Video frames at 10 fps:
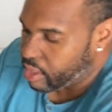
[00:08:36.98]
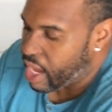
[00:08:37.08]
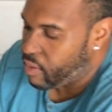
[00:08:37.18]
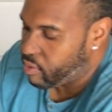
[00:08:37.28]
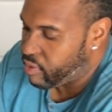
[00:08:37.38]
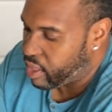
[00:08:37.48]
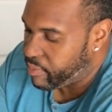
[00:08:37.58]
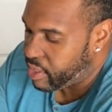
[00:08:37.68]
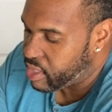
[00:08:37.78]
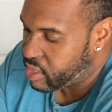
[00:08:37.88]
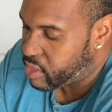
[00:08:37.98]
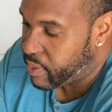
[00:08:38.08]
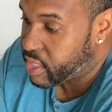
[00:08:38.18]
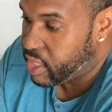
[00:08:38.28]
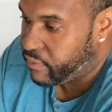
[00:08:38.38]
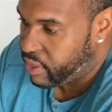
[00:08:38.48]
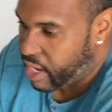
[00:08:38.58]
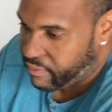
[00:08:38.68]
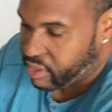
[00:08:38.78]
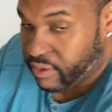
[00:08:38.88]
Yeah, I would recommend this, especially if you're
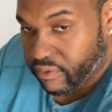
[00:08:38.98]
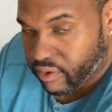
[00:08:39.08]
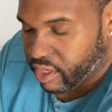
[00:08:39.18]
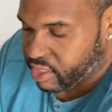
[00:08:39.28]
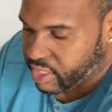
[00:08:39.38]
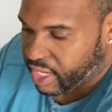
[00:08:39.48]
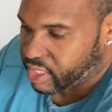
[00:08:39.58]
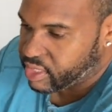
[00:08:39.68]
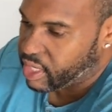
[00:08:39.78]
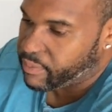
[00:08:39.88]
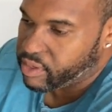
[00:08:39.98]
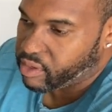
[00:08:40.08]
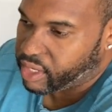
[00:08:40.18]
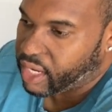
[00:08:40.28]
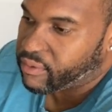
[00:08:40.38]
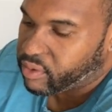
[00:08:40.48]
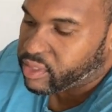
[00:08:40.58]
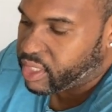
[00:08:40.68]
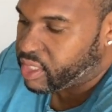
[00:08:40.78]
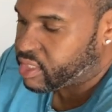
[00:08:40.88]
running a staggered setup and you can't
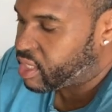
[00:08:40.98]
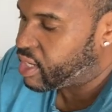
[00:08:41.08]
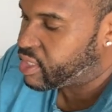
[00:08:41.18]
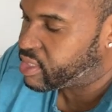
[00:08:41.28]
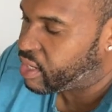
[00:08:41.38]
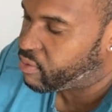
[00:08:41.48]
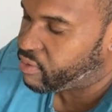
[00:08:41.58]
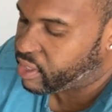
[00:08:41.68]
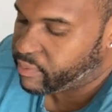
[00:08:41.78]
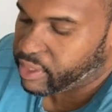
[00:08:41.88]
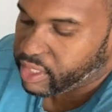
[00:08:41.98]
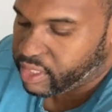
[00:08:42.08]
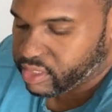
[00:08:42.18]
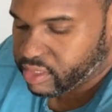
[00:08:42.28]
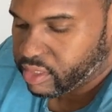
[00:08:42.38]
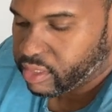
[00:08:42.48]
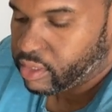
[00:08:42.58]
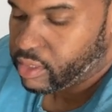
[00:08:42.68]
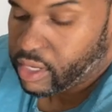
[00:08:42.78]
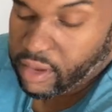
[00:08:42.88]
rotate your tires. I would recommend these.
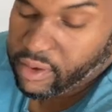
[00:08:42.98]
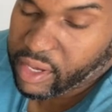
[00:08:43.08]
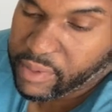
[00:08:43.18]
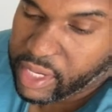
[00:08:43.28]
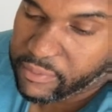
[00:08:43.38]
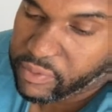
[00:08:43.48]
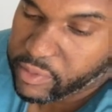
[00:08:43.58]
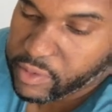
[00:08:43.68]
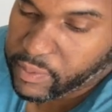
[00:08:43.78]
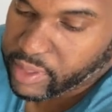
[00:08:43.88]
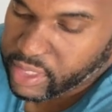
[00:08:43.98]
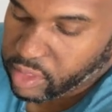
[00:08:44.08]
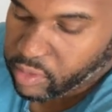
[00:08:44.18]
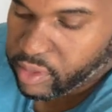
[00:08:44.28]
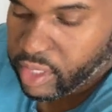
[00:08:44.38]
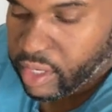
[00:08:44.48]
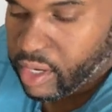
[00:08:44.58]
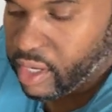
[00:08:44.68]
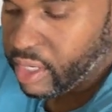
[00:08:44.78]
I recommend them for most people that's lowering their car